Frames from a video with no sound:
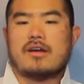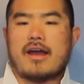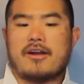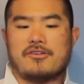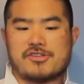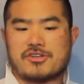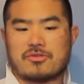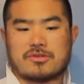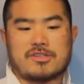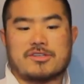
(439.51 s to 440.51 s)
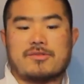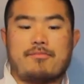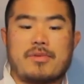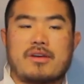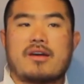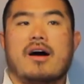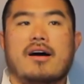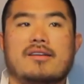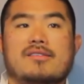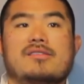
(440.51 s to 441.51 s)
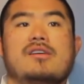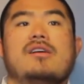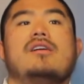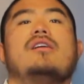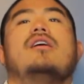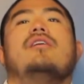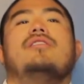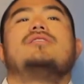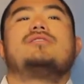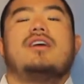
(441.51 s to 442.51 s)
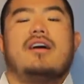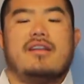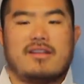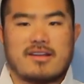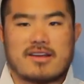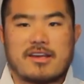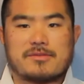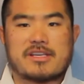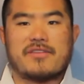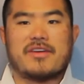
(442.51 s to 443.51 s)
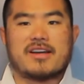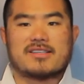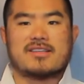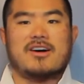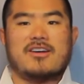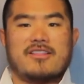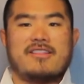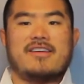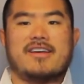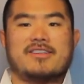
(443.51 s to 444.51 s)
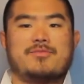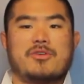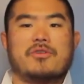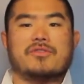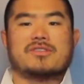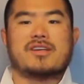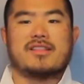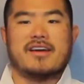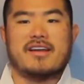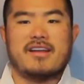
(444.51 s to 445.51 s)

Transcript: energy sources because the sun keeps giving us its beautiful sunlight.